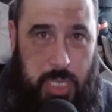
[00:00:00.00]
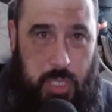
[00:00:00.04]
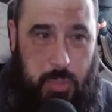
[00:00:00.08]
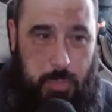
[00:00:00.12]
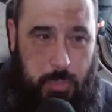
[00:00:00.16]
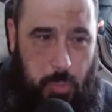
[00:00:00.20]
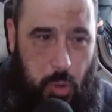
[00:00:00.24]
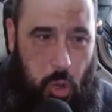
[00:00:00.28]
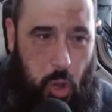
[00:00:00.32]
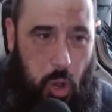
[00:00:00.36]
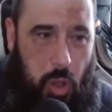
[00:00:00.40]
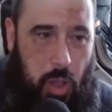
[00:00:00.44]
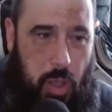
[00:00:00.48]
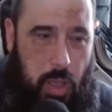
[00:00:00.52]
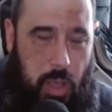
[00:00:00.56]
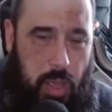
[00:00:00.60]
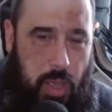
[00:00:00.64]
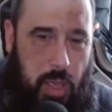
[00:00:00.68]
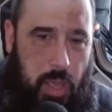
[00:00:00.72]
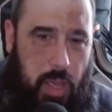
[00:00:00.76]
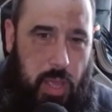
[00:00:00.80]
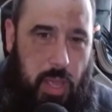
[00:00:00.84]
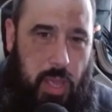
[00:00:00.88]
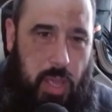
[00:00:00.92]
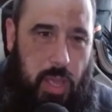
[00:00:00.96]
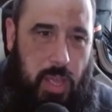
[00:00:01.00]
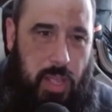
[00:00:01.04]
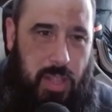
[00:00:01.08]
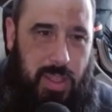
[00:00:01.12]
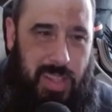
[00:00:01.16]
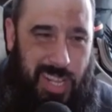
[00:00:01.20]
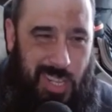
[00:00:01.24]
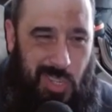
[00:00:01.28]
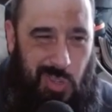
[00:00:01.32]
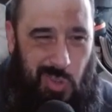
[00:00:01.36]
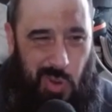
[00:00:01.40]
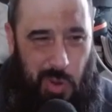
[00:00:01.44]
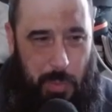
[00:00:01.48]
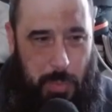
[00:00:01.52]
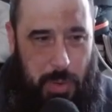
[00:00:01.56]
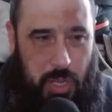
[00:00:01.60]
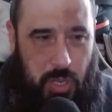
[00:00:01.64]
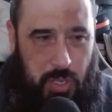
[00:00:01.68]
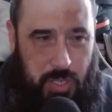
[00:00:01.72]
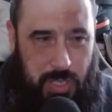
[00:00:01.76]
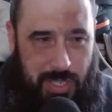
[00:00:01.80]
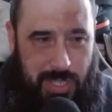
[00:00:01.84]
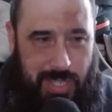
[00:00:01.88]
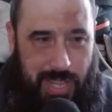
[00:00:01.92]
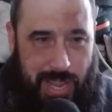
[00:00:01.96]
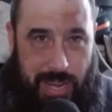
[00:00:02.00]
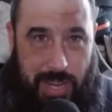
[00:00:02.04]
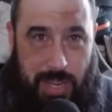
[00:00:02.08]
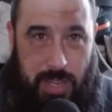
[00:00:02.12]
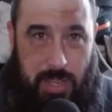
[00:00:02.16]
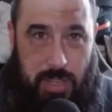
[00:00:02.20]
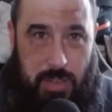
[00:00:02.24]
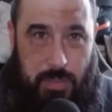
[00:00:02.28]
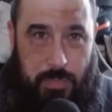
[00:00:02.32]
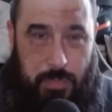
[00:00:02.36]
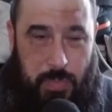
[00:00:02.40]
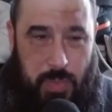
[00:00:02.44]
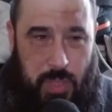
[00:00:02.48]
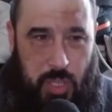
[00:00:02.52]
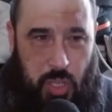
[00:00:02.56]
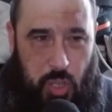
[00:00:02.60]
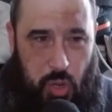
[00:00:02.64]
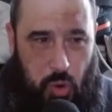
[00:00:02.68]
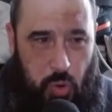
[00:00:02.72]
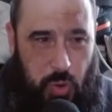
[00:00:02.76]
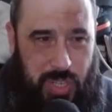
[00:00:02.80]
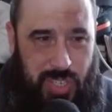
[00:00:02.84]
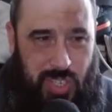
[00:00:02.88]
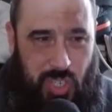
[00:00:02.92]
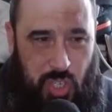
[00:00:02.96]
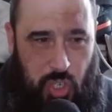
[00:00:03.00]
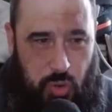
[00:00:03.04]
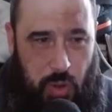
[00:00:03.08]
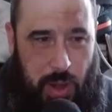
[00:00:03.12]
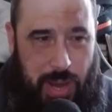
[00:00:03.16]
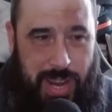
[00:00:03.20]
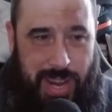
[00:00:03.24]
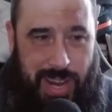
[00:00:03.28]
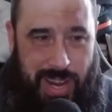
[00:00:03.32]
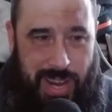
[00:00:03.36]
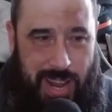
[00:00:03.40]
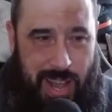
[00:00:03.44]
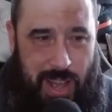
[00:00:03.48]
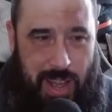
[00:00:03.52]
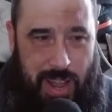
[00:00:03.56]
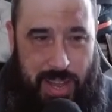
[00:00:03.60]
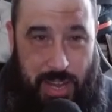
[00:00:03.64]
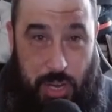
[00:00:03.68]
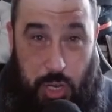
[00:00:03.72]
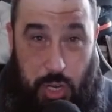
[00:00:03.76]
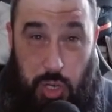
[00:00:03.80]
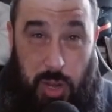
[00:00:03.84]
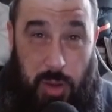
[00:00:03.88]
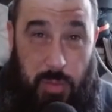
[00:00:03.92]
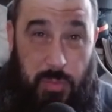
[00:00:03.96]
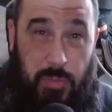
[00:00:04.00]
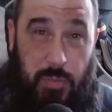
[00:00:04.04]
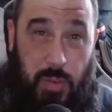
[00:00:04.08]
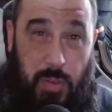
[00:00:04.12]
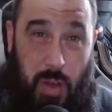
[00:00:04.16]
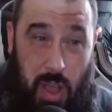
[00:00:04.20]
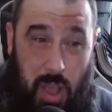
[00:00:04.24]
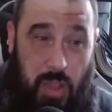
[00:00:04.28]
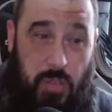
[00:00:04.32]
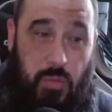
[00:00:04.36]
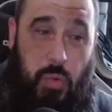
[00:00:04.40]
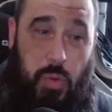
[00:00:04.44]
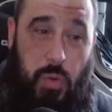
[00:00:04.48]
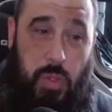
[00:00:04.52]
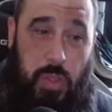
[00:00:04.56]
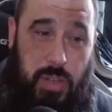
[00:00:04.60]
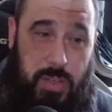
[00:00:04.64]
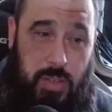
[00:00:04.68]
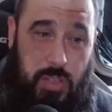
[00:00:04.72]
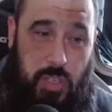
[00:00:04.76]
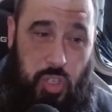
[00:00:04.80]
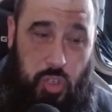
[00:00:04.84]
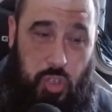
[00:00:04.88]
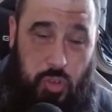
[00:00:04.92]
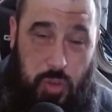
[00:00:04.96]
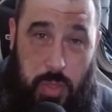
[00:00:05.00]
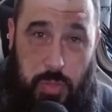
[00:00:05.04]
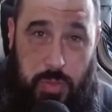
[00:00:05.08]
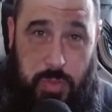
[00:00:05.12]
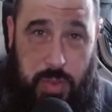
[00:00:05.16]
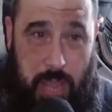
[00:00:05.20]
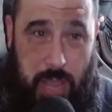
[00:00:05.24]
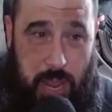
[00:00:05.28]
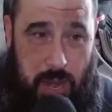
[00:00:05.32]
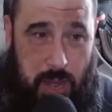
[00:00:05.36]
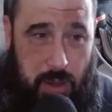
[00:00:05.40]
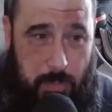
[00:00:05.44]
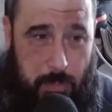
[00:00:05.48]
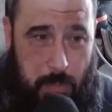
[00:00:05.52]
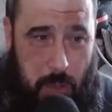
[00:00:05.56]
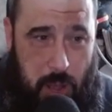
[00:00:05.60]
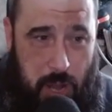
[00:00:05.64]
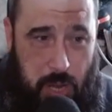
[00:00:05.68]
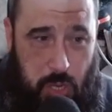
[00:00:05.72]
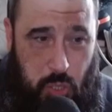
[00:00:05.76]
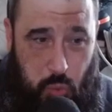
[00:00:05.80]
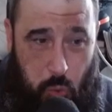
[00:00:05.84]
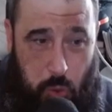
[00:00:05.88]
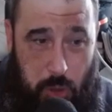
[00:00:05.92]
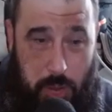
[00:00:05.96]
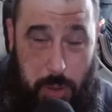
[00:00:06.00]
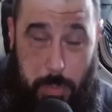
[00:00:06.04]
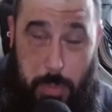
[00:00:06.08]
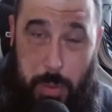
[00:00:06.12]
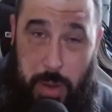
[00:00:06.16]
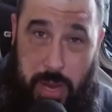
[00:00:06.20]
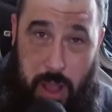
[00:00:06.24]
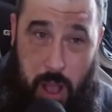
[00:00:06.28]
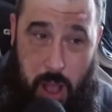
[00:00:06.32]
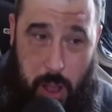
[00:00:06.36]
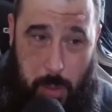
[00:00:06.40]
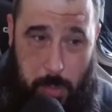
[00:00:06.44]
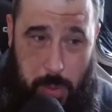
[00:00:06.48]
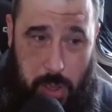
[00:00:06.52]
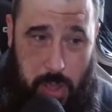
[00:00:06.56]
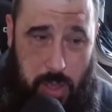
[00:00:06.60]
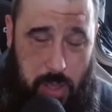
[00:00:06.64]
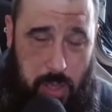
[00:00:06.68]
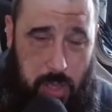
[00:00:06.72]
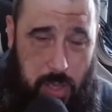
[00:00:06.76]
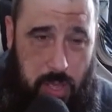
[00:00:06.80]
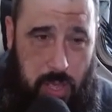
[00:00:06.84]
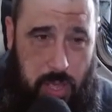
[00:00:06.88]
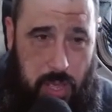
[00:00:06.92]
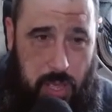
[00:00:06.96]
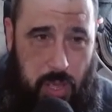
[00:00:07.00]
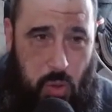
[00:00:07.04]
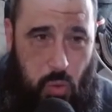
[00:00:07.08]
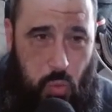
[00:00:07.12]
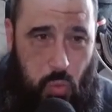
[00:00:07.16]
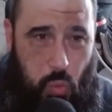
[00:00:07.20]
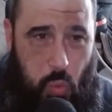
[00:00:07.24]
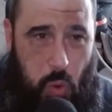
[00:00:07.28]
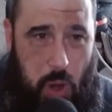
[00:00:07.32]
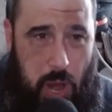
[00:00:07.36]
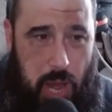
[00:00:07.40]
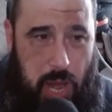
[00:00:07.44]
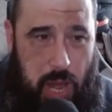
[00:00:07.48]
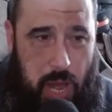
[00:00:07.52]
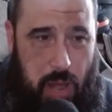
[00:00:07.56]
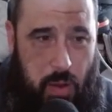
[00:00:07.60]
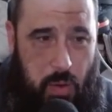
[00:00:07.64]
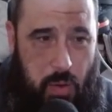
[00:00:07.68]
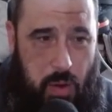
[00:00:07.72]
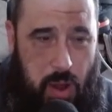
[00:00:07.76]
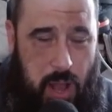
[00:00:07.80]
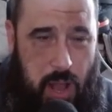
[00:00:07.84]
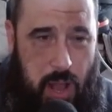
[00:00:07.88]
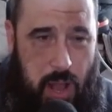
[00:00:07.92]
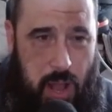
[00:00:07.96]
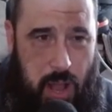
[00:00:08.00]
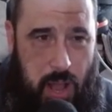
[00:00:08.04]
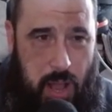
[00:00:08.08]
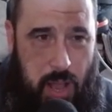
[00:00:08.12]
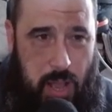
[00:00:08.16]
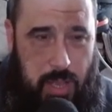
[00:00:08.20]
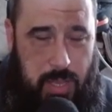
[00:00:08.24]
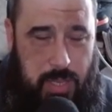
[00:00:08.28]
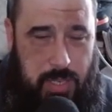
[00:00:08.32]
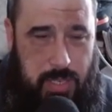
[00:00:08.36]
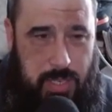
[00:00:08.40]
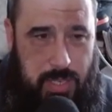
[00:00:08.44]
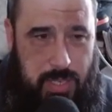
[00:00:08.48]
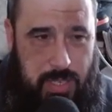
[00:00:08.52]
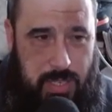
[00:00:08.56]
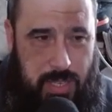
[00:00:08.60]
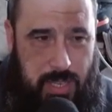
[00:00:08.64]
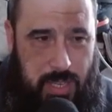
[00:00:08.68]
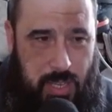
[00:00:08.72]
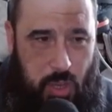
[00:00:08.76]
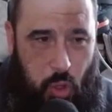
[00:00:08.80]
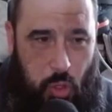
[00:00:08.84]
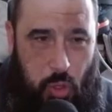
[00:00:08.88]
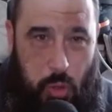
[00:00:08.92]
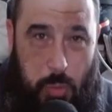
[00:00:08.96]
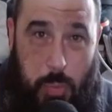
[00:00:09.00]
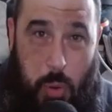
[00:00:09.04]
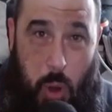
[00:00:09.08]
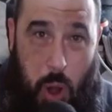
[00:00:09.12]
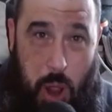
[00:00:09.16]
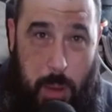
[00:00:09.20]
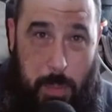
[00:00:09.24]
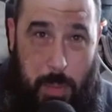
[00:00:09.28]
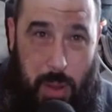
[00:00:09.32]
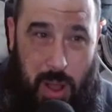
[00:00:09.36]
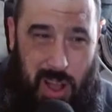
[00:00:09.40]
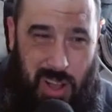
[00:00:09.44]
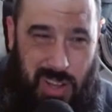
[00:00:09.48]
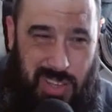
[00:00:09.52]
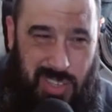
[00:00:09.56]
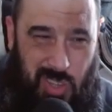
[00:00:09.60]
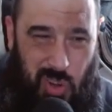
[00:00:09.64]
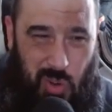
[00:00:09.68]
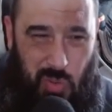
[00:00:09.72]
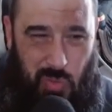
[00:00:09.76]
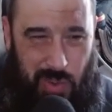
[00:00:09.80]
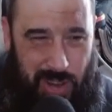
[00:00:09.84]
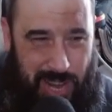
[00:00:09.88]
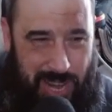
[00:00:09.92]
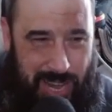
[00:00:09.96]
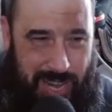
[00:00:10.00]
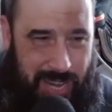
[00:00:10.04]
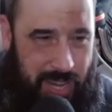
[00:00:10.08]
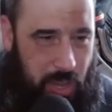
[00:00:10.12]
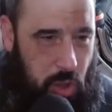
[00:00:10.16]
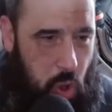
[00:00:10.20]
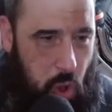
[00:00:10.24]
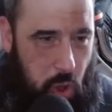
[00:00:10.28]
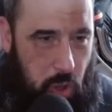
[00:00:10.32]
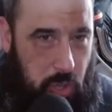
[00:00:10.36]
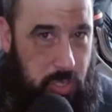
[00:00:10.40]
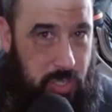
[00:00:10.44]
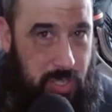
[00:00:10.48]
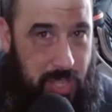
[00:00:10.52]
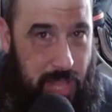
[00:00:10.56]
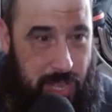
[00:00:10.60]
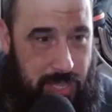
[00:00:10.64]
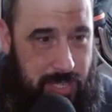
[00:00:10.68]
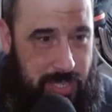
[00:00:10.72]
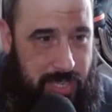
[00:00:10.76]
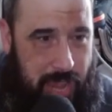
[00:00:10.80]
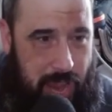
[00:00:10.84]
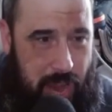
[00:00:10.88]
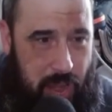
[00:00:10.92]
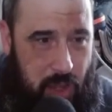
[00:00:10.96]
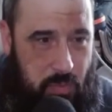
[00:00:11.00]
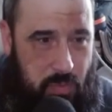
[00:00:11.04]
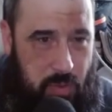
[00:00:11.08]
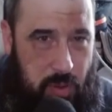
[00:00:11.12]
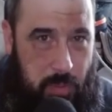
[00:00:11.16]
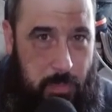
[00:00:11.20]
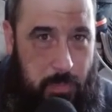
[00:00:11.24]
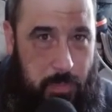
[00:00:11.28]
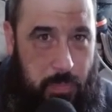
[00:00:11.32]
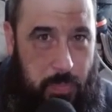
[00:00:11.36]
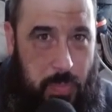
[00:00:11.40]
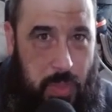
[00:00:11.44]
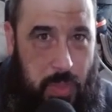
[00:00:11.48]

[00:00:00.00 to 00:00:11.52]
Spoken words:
but that's only because it's like, you know, he's striking at initiative 5 with a strength 10 -1 AP hammer, whereas other Primarchs are really not as that scared of him.